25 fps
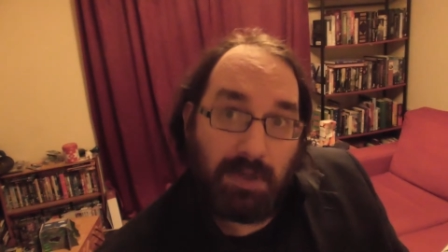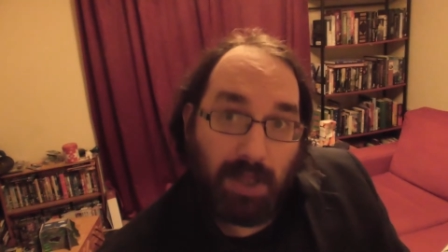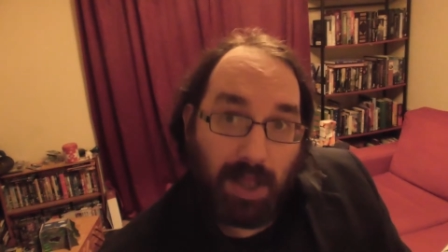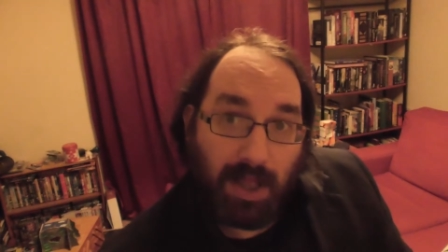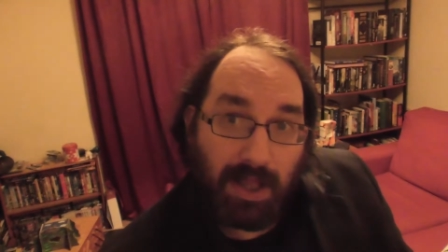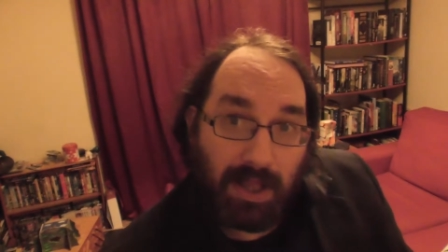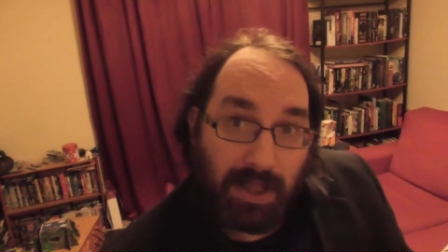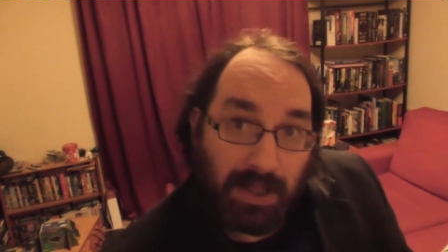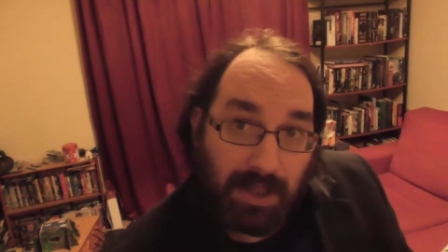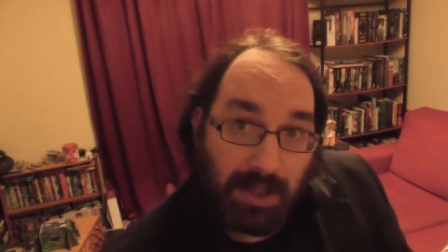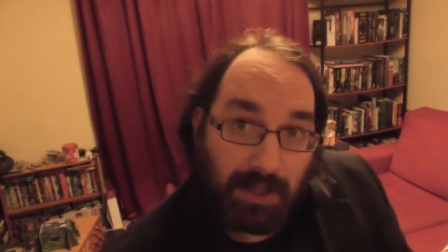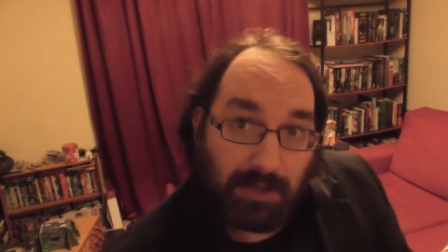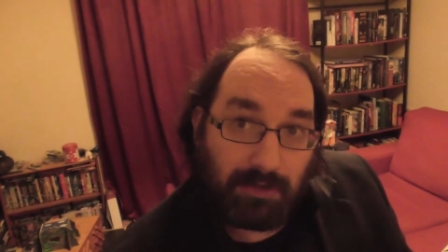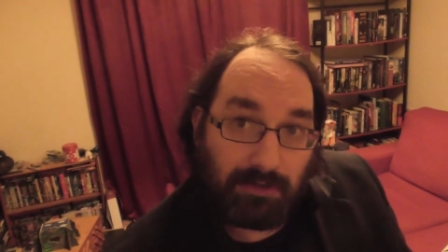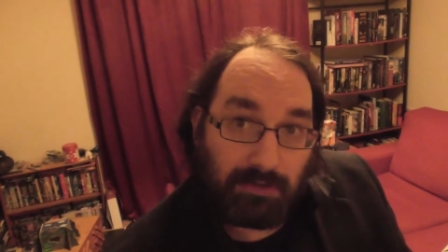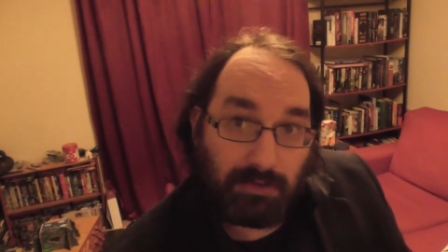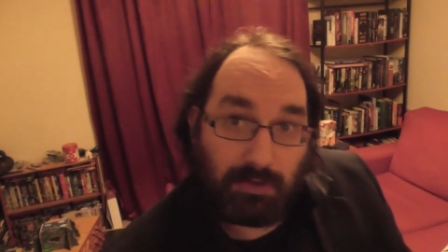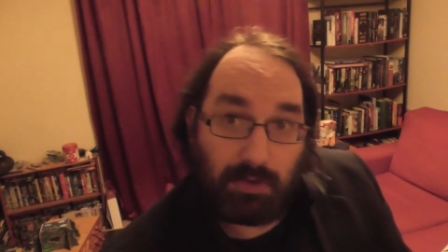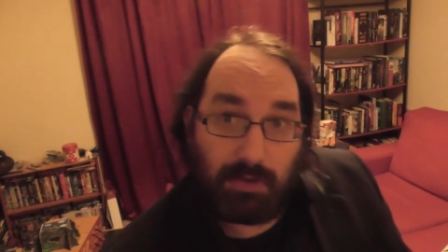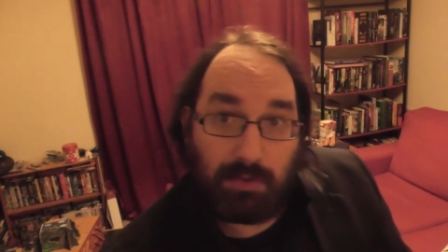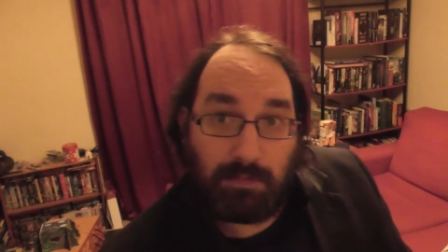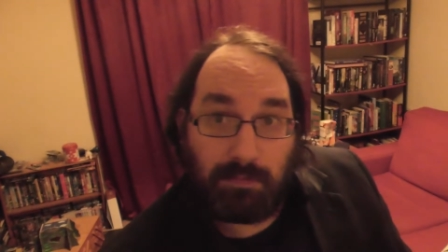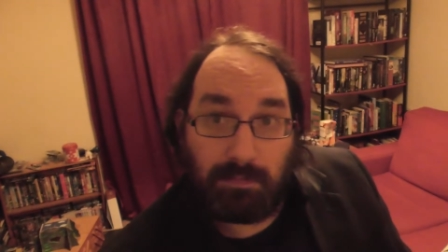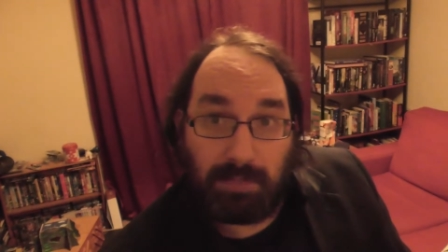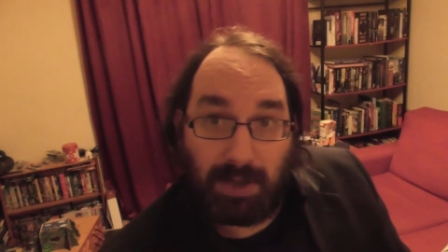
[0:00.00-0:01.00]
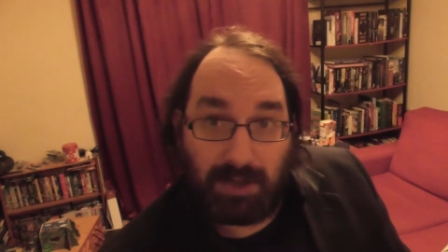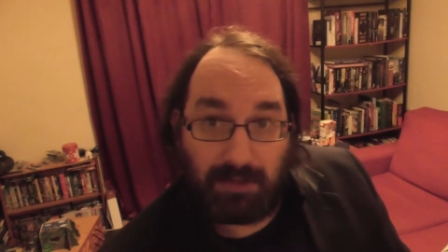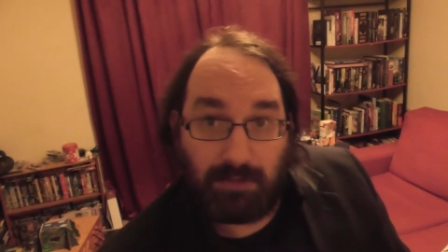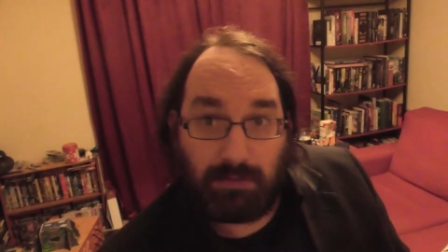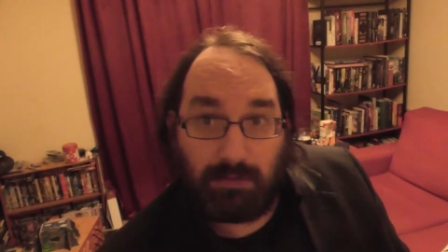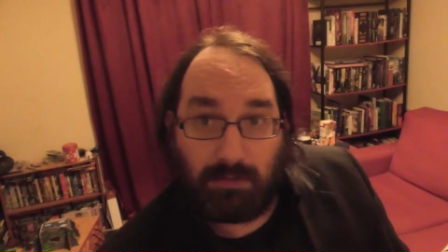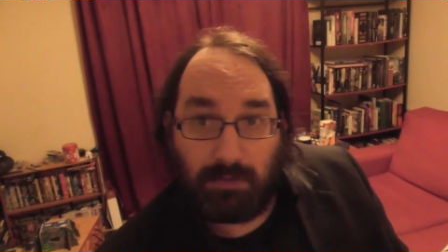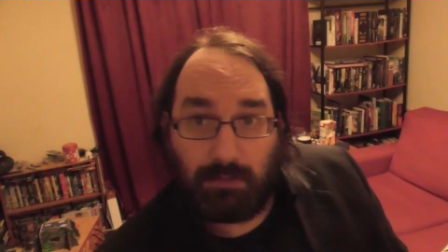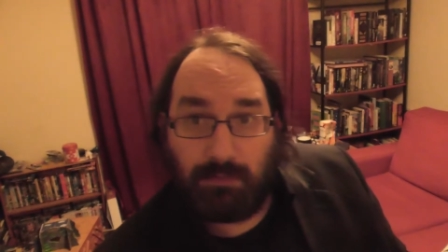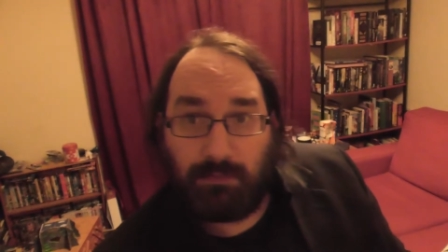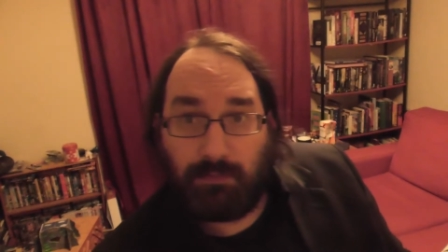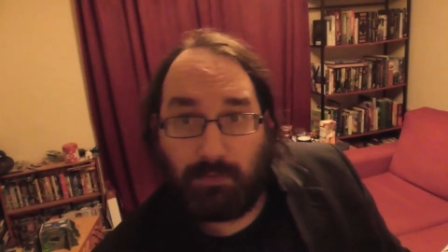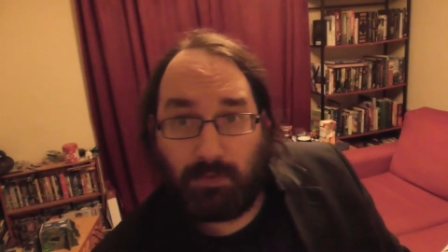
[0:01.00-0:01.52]
uh, a Doom
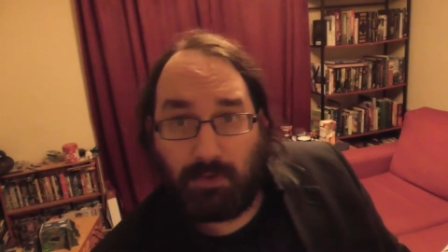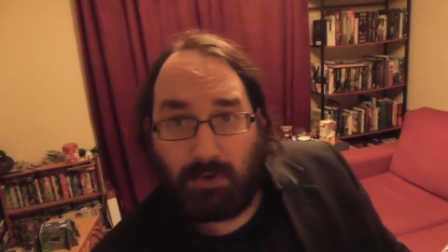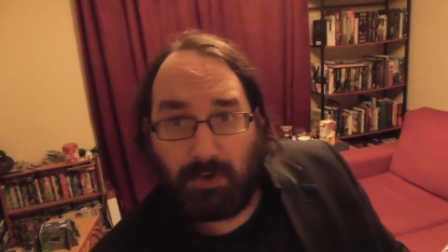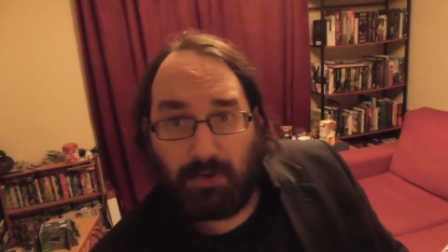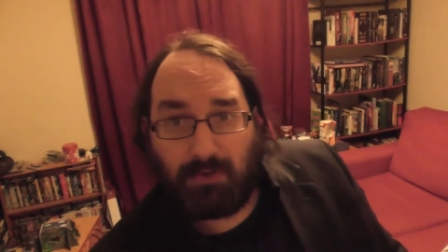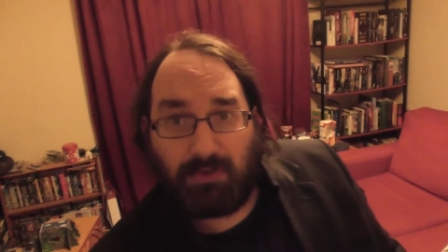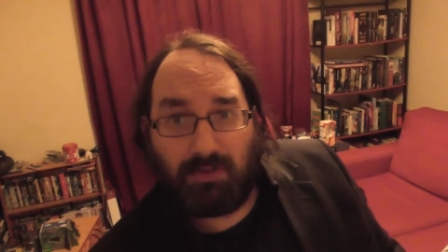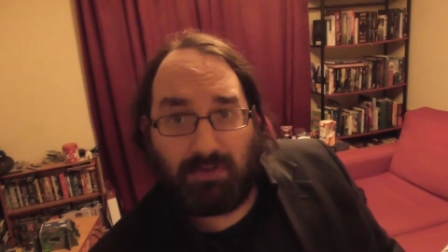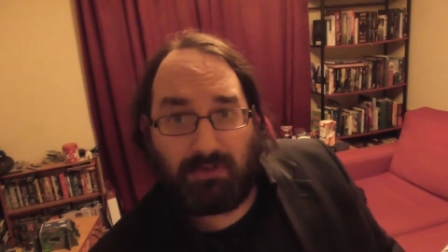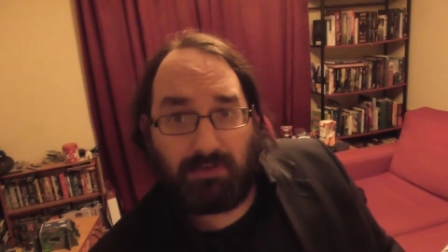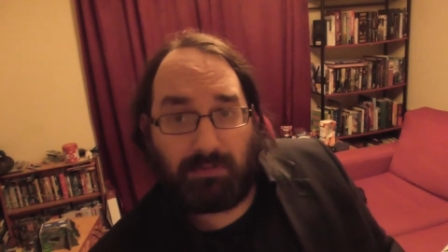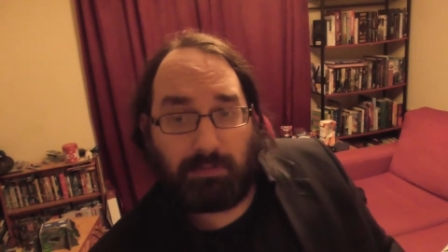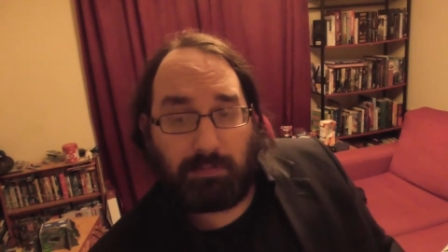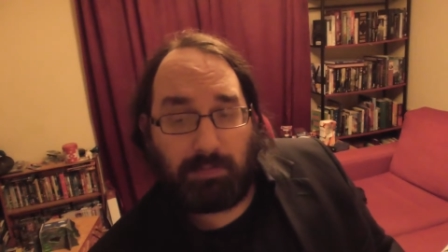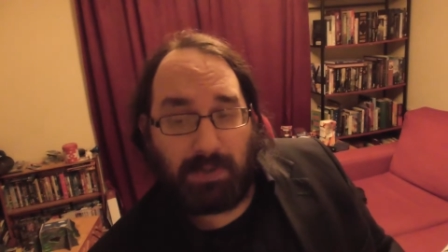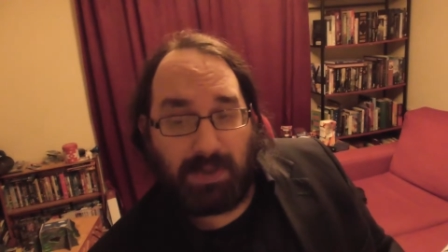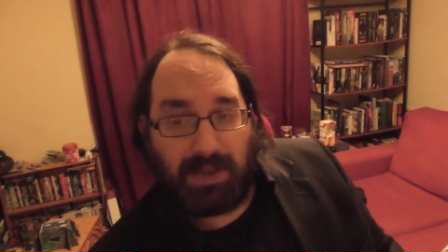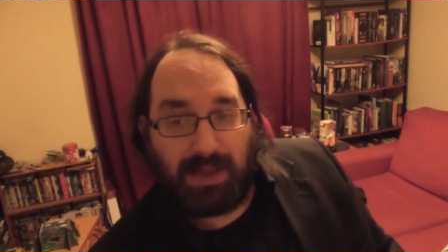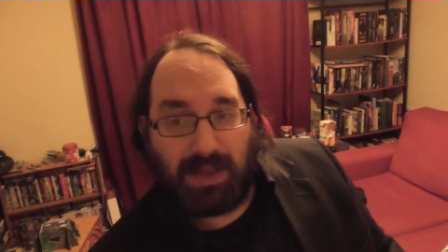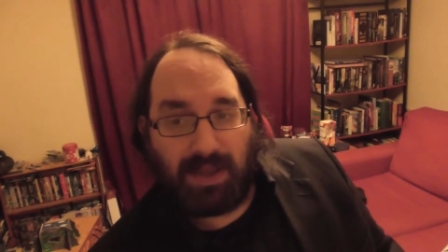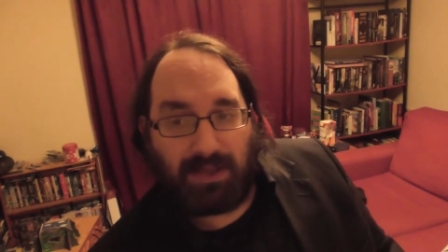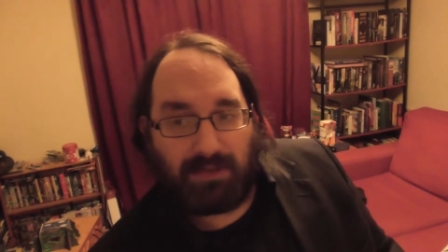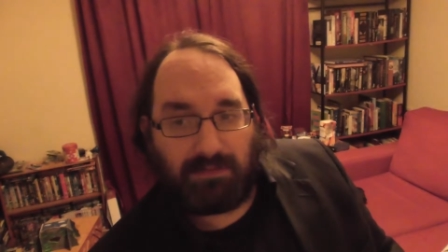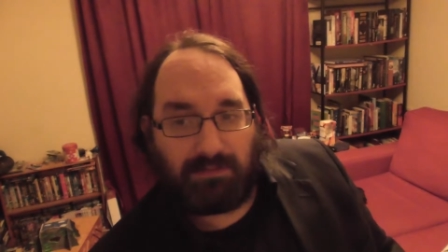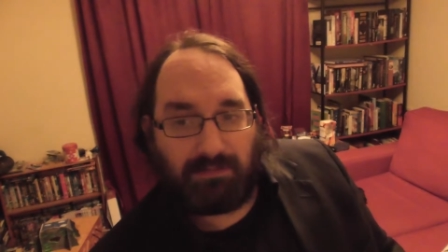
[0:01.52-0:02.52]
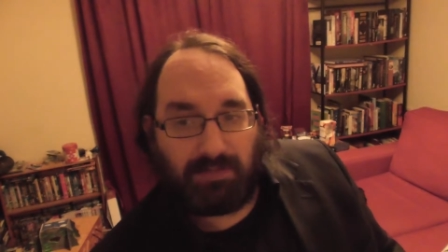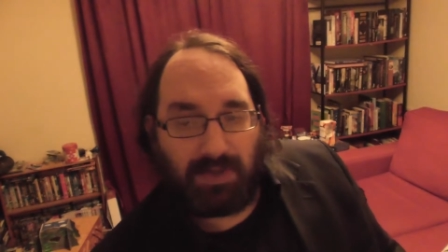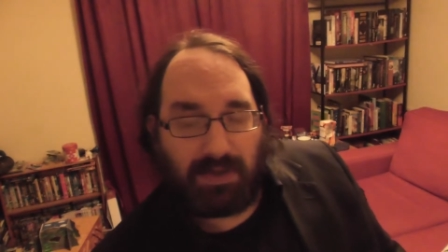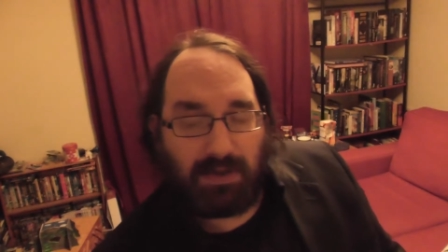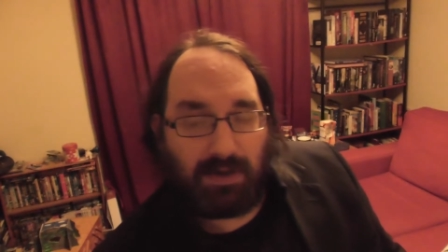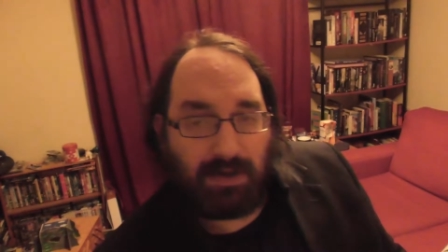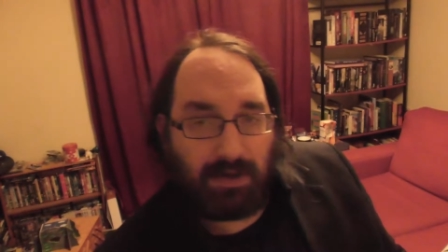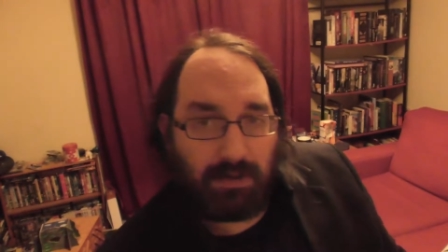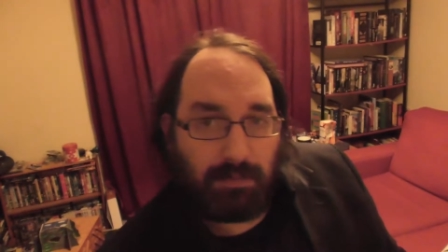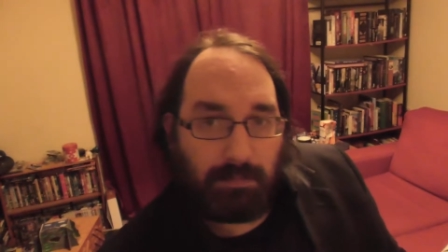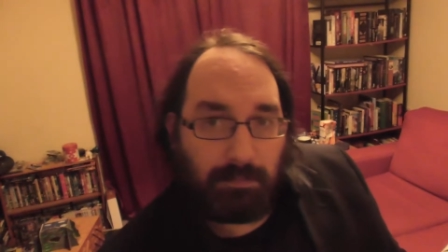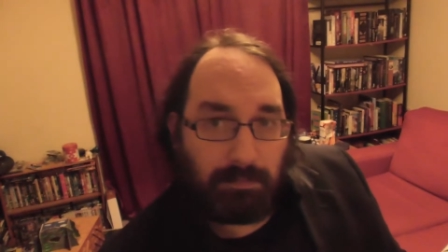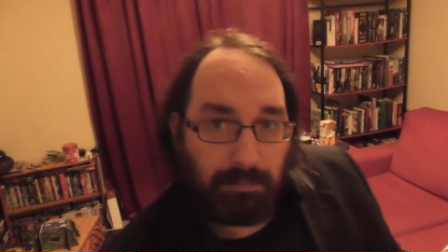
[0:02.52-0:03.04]
bundle for the
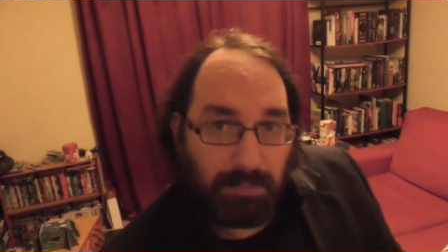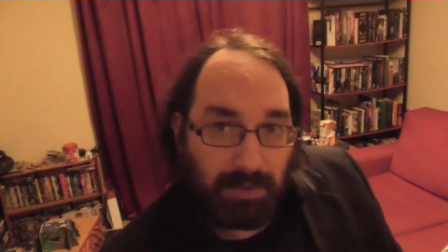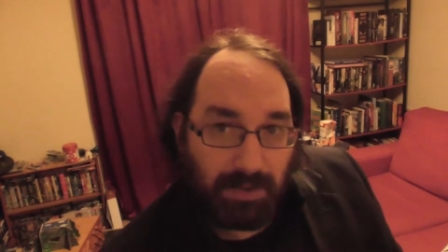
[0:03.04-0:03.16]
PSVR,